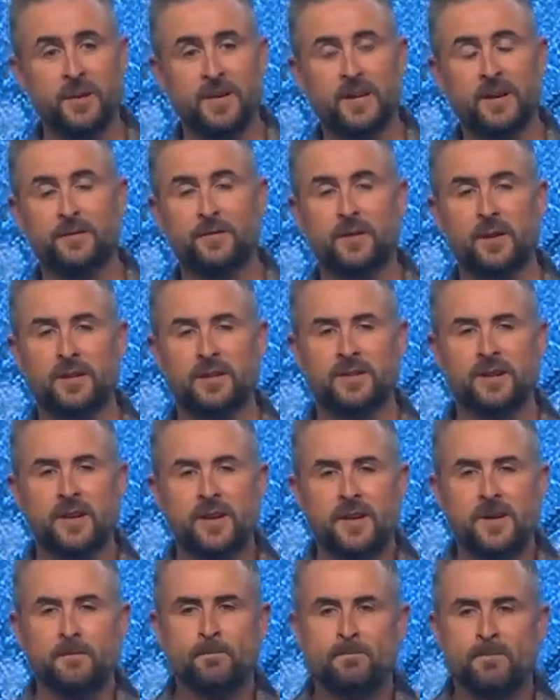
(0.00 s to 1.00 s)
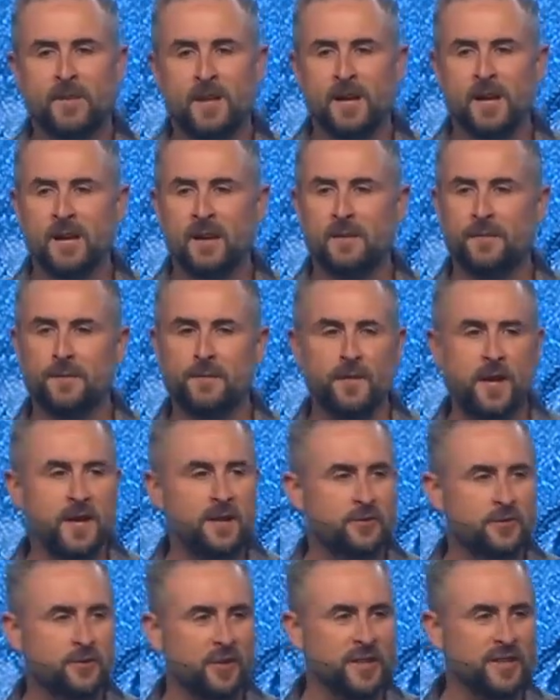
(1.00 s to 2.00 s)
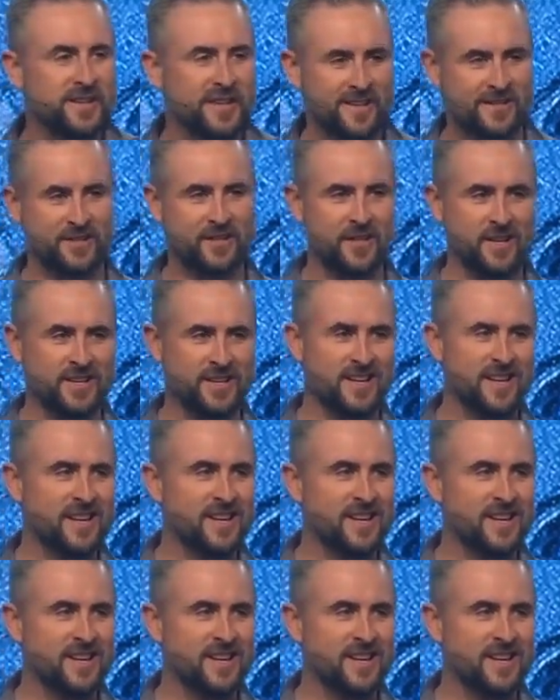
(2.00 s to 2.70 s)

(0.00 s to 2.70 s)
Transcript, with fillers: a different faith tradition,